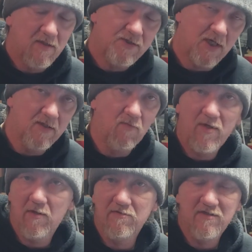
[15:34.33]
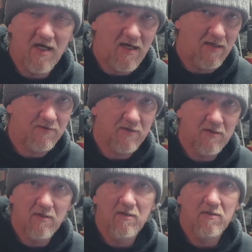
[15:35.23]
Tell them we are not
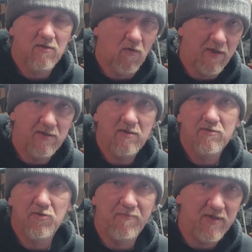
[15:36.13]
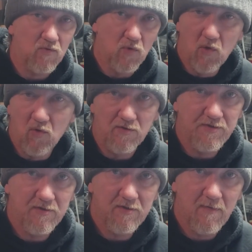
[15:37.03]
going to be ruled.